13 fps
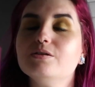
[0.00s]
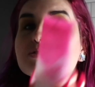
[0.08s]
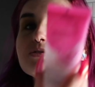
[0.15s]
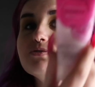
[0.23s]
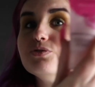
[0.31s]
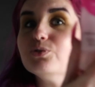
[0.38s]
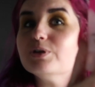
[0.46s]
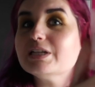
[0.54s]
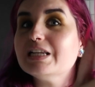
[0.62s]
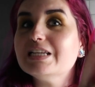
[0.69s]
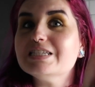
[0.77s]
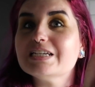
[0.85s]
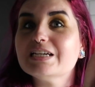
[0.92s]
Sephora
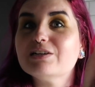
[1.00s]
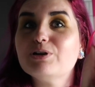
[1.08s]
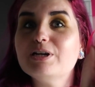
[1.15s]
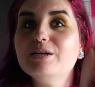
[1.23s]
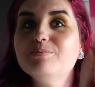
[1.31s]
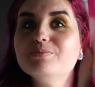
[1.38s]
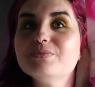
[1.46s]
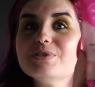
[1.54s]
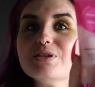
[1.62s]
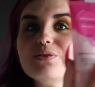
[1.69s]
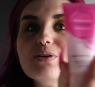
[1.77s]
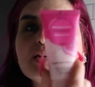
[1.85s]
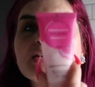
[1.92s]
cleansing cream.
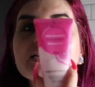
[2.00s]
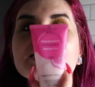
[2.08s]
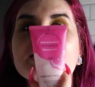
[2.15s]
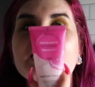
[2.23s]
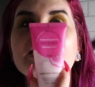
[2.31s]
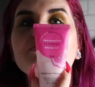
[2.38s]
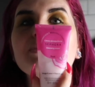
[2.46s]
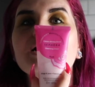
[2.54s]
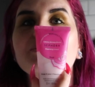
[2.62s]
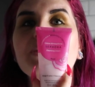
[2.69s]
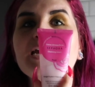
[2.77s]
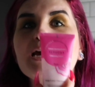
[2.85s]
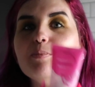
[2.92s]
So I'm going to take my
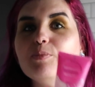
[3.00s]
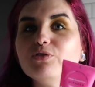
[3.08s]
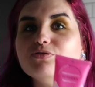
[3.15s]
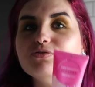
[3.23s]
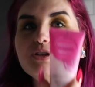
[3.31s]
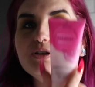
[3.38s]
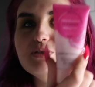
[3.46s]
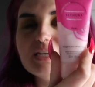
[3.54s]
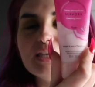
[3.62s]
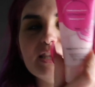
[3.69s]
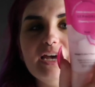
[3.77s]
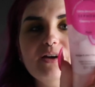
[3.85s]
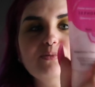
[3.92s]
makeup off
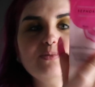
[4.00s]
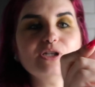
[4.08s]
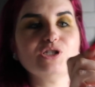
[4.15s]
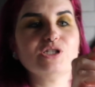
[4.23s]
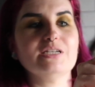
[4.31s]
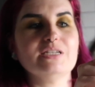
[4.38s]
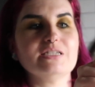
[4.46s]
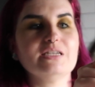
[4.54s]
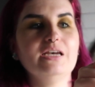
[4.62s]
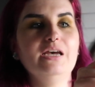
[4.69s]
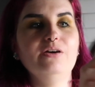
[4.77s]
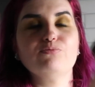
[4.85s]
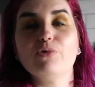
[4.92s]
using that, which is
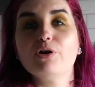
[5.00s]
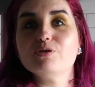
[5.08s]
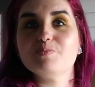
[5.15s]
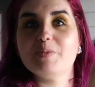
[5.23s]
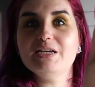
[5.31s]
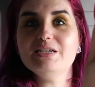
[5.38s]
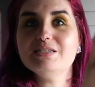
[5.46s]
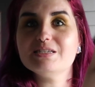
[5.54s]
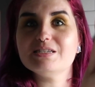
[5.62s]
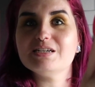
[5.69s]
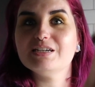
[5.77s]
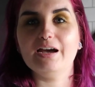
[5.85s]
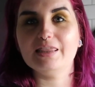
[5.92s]
rose
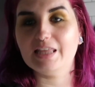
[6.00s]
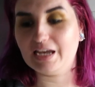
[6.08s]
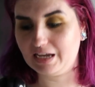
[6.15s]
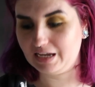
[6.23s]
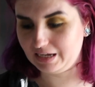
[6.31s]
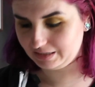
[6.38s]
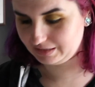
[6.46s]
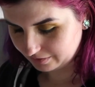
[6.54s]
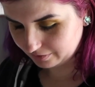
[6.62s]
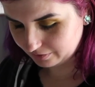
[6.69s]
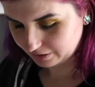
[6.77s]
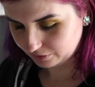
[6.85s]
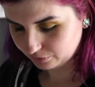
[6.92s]
based, and then
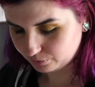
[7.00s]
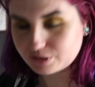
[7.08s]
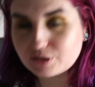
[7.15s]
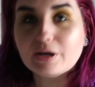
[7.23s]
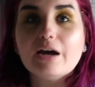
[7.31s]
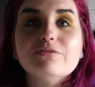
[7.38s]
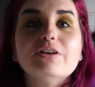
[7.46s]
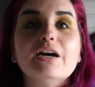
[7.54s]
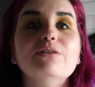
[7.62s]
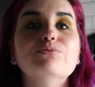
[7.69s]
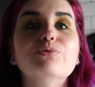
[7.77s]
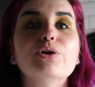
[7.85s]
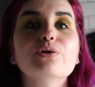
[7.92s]
I also have
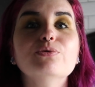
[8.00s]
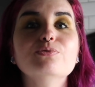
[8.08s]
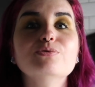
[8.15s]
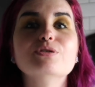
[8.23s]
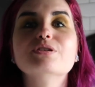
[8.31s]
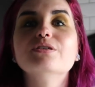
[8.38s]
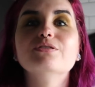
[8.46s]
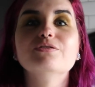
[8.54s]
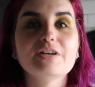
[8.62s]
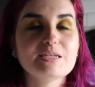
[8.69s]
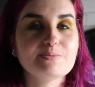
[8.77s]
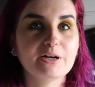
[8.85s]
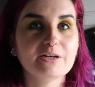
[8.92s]
a rose
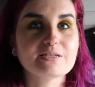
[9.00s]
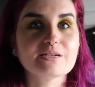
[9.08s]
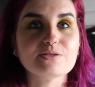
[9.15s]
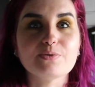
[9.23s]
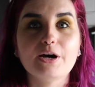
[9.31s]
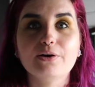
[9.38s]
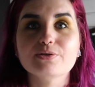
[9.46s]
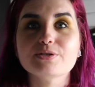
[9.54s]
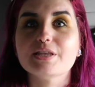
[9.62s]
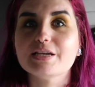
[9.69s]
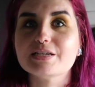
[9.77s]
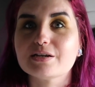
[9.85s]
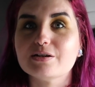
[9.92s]
face mask as well, so
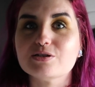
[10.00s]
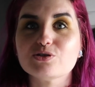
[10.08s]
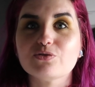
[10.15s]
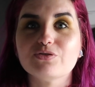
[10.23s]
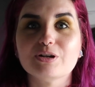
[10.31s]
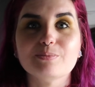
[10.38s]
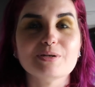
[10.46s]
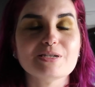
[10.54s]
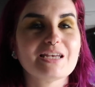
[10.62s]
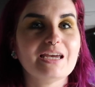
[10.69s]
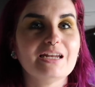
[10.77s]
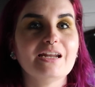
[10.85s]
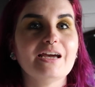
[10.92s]
that's going to soften up my
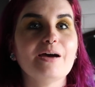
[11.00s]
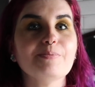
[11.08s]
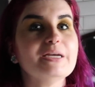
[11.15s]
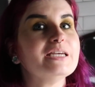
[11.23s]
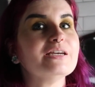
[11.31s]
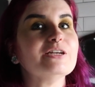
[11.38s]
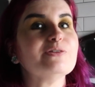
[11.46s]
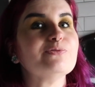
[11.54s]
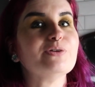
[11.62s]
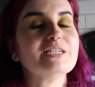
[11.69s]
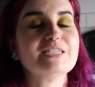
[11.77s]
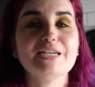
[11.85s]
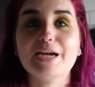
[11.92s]
skin and make it
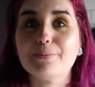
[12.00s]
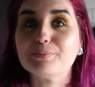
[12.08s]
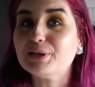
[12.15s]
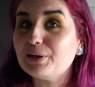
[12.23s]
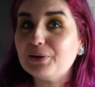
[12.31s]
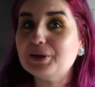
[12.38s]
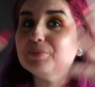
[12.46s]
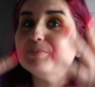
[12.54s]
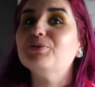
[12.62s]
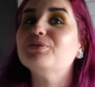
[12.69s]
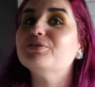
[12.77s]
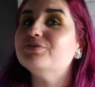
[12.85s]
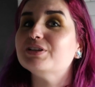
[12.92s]
ready and
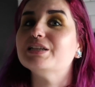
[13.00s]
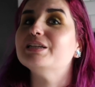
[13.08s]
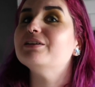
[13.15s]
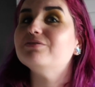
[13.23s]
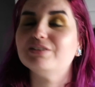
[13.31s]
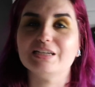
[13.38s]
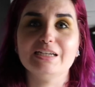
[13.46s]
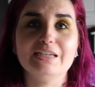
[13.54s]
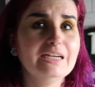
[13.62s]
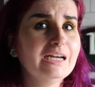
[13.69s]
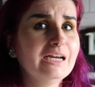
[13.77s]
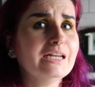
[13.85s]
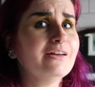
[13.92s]
pliable for the
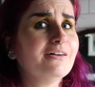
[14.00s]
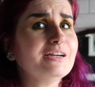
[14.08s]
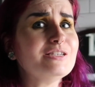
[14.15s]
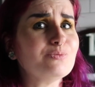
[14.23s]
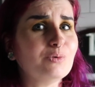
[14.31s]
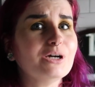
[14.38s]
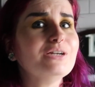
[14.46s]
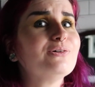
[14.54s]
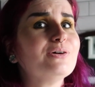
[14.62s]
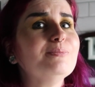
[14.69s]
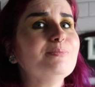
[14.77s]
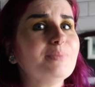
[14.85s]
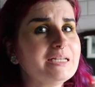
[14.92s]
lovely nice white
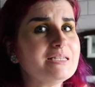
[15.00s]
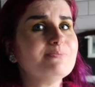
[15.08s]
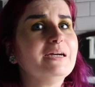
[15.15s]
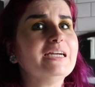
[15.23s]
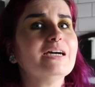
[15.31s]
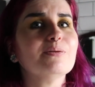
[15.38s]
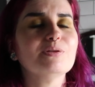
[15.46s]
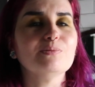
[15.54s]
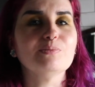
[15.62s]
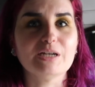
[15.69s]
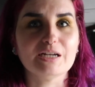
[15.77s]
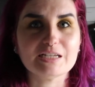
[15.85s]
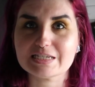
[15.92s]
cream base makeup that
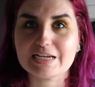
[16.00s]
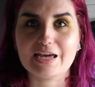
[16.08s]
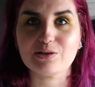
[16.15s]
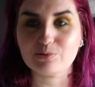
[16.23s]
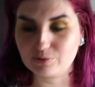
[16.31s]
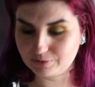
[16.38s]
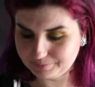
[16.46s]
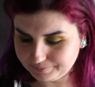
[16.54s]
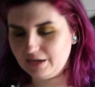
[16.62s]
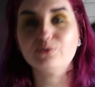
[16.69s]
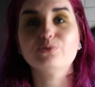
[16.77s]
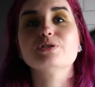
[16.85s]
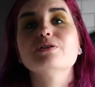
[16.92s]
we're going to slather on.
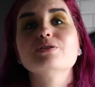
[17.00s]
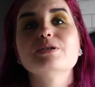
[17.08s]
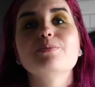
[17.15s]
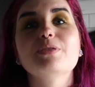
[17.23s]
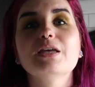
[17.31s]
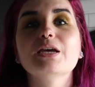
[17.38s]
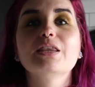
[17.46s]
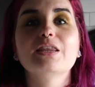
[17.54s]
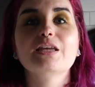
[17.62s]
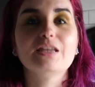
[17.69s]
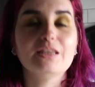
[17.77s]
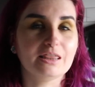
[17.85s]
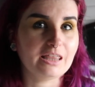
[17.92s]
And also something
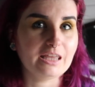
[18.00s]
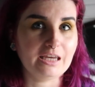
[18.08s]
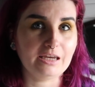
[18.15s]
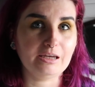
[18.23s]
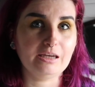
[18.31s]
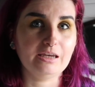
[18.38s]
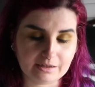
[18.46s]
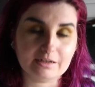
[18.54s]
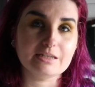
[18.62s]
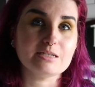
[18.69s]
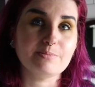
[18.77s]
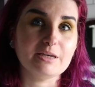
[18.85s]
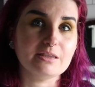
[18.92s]
that the
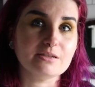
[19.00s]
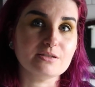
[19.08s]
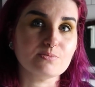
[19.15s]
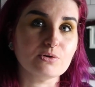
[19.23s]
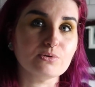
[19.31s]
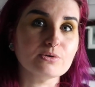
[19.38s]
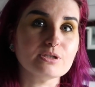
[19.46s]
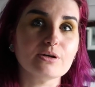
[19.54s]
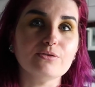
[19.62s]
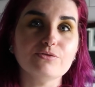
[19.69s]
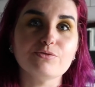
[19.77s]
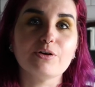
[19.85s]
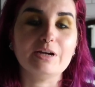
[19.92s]
Elizabethans were
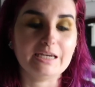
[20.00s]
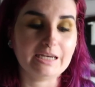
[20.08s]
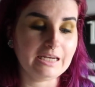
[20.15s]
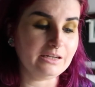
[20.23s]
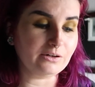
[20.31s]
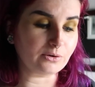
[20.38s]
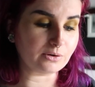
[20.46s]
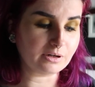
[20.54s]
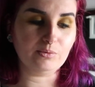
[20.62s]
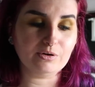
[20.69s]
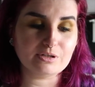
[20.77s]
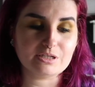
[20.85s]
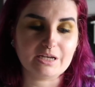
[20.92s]
also very keen on
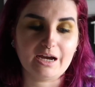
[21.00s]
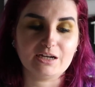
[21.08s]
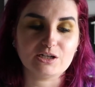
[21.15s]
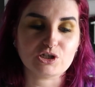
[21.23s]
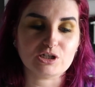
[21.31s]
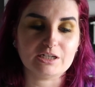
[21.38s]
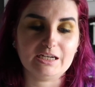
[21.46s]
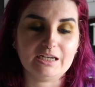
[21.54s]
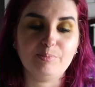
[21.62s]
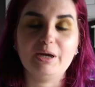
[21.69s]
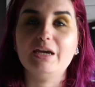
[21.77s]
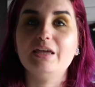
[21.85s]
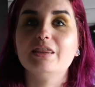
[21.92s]
was actually
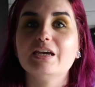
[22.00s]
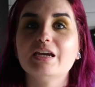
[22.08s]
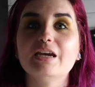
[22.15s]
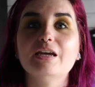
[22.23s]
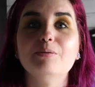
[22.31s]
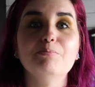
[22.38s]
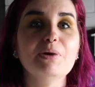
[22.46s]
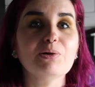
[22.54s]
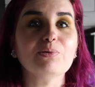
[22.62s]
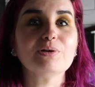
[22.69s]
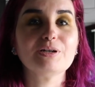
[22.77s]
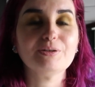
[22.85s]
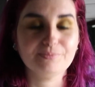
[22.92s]
bathing in
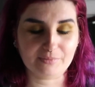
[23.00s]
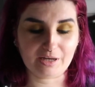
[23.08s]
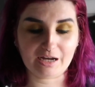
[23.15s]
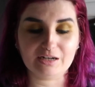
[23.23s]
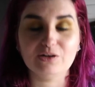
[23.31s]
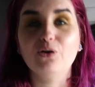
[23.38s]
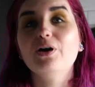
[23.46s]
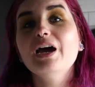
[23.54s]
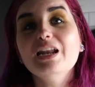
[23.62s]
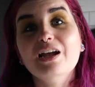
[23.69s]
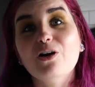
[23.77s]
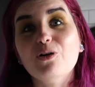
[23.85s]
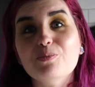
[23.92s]
milk, and not
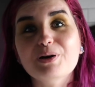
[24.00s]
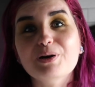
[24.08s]
any old